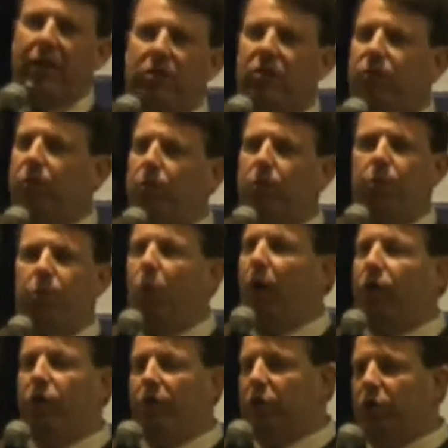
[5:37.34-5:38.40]
that's
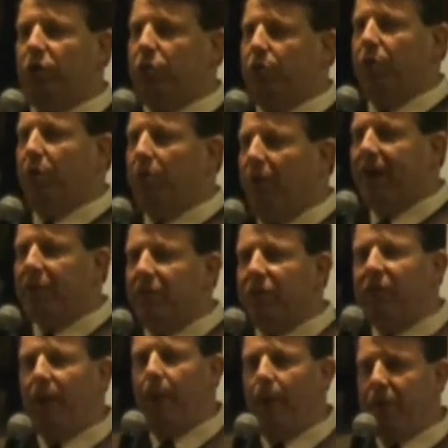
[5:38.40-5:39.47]
wonderful. It's just, you know, priceless
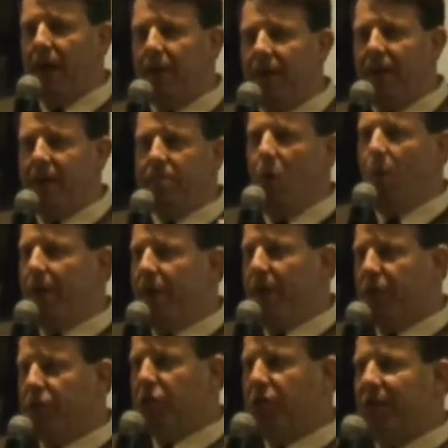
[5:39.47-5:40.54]
to come up with that moment that
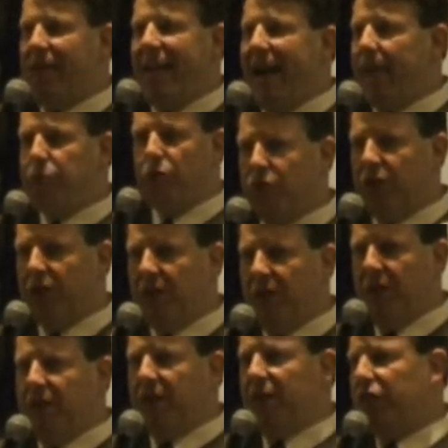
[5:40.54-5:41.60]
just captures
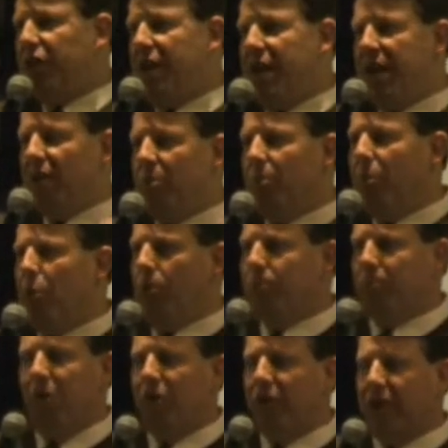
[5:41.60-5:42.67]
the scene and the mood
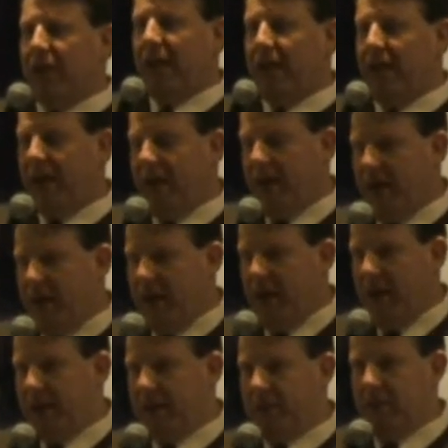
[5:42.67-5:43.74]
perfectly
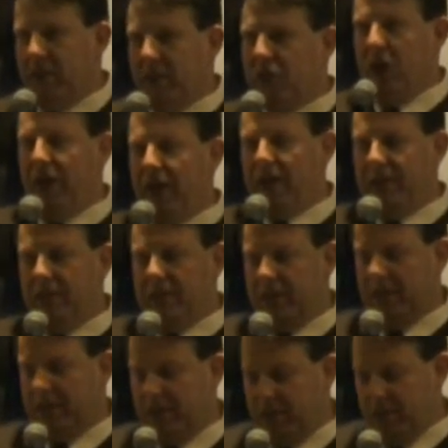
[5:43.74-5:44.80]
and lives on
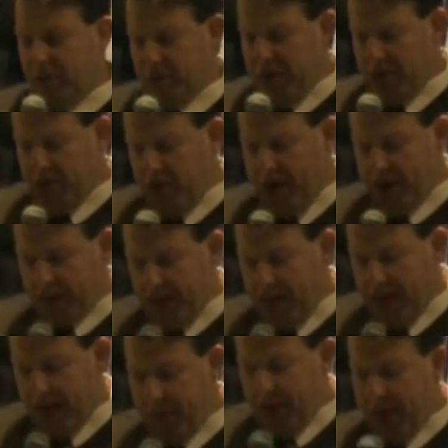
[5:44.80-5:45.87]
throughout
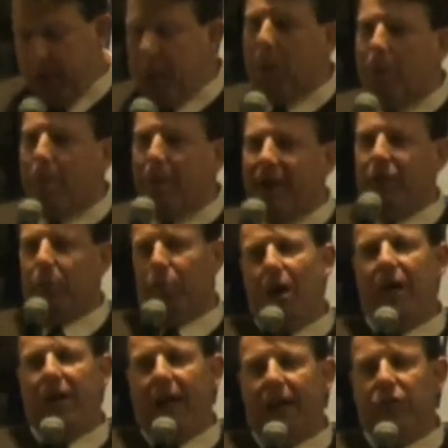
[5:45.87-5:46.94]
time. But as a
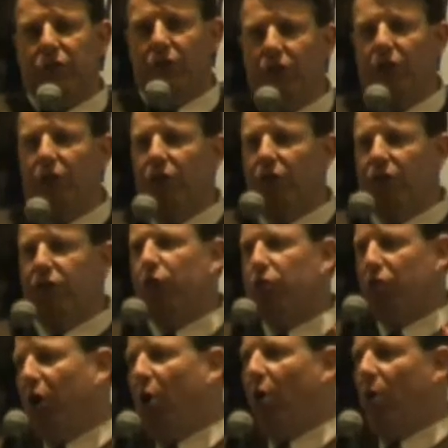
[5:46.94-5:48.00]
broadcaster, the
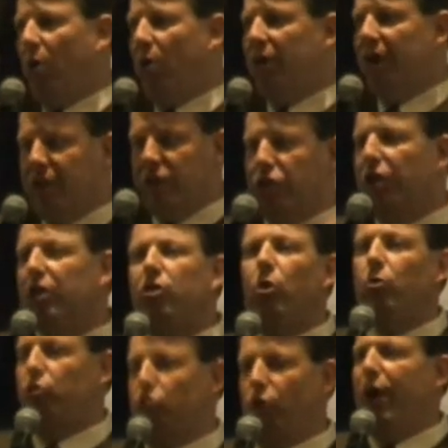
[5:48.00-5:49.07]
first goal is just
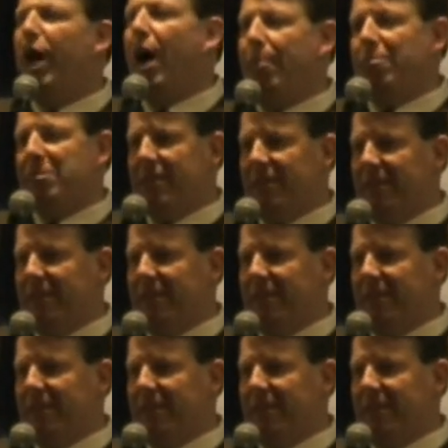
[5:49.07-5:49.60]
don't screw it up.